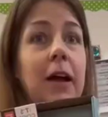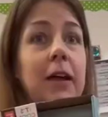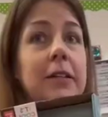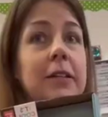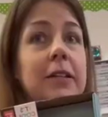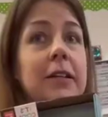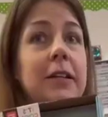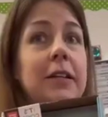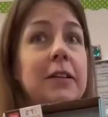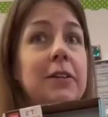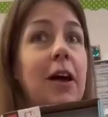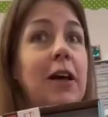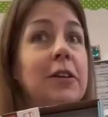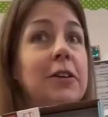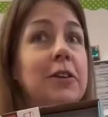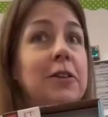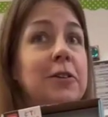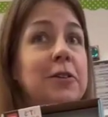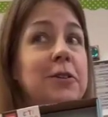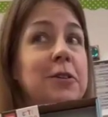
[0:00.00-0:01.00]
Nineteen
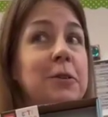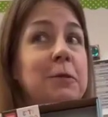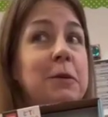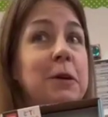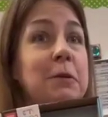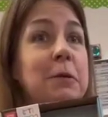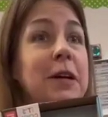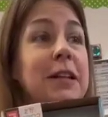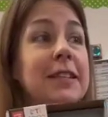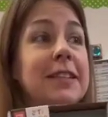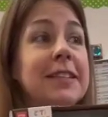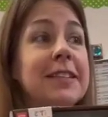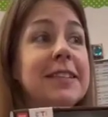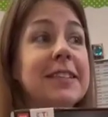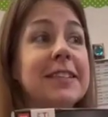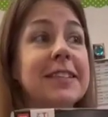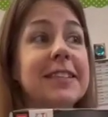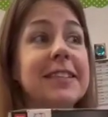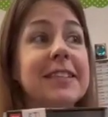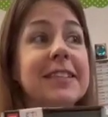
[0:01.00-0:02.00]
dollars. Going
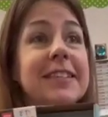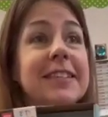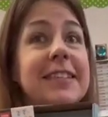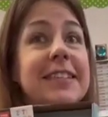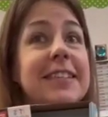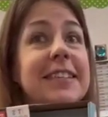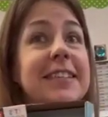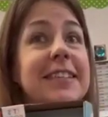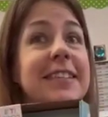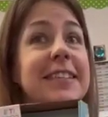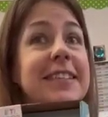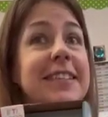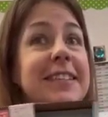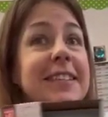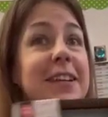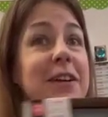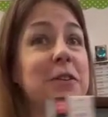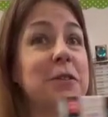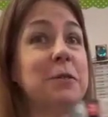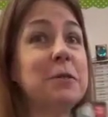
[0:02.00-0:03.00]
once.
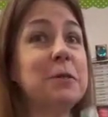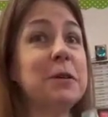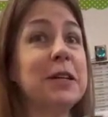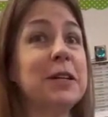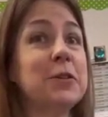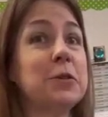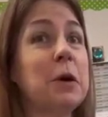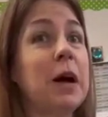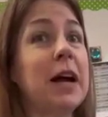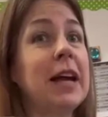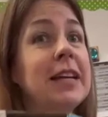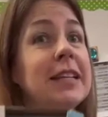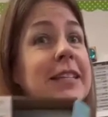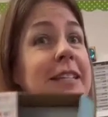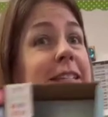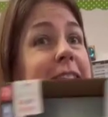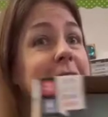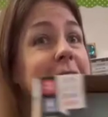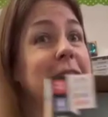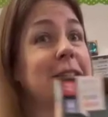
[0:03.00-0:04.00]
Going
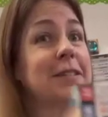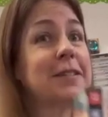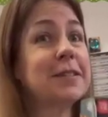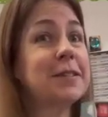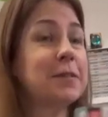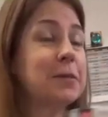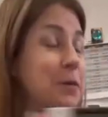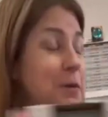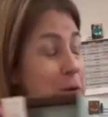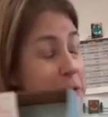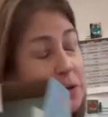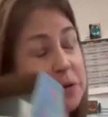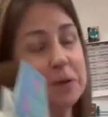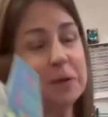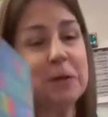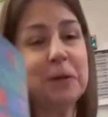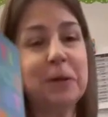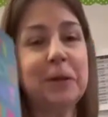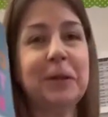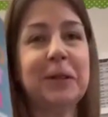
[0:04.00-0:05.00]
twice.
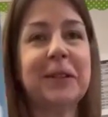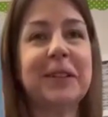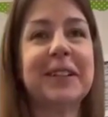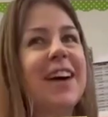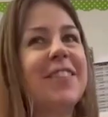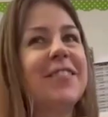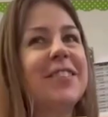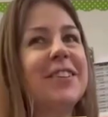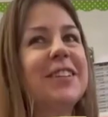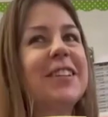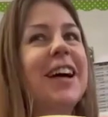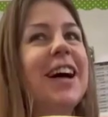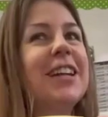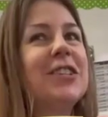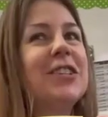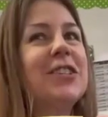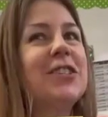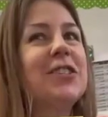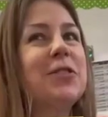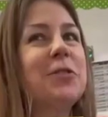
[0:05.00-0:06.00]
Sold. Have your
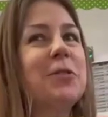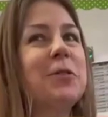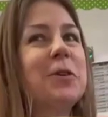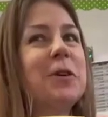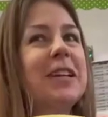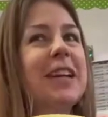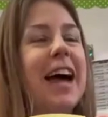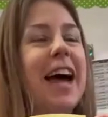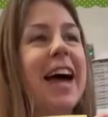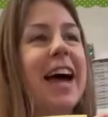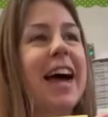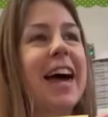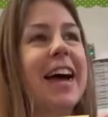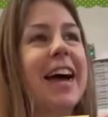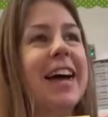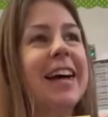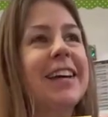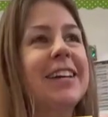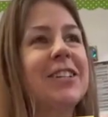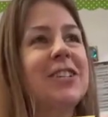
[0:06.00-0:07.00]
lunch
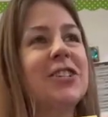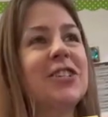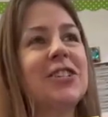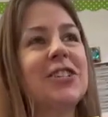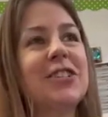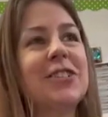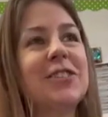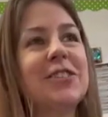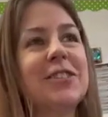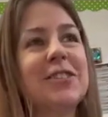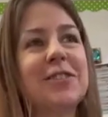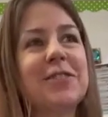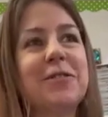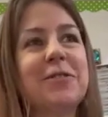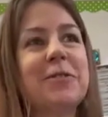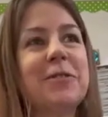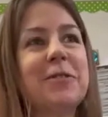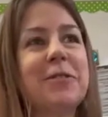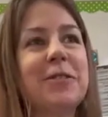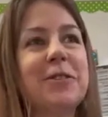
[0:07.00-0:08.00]
DoorDash to
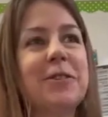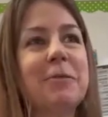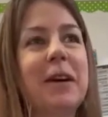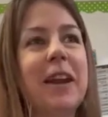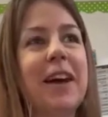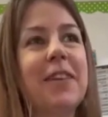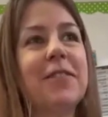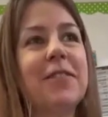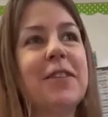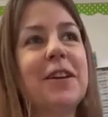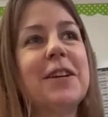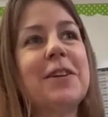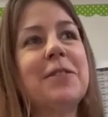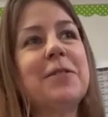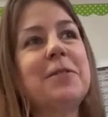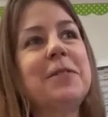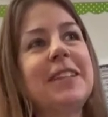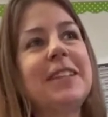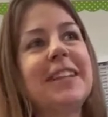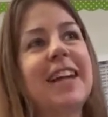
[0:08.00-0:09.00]
school. Whatever
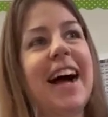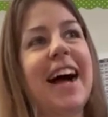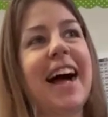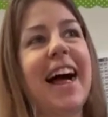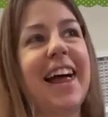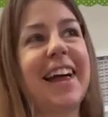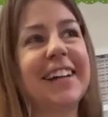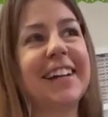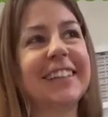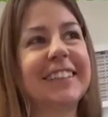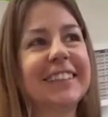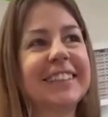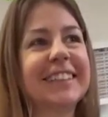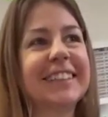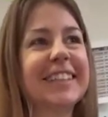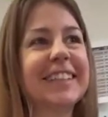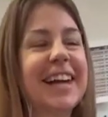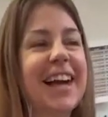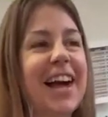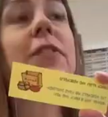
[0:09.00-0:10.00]
you like.
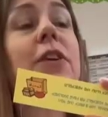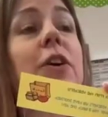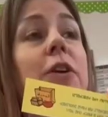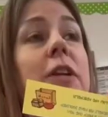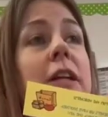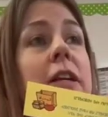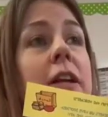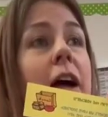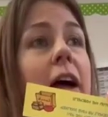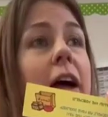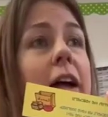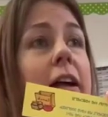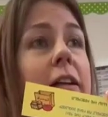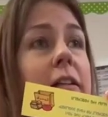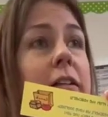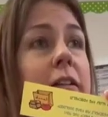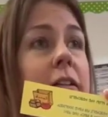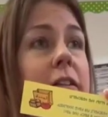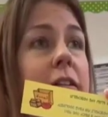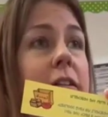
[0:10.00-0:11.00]

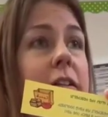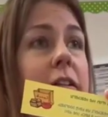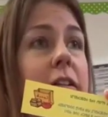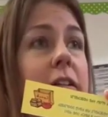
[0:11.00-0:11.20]
Thirty-nine.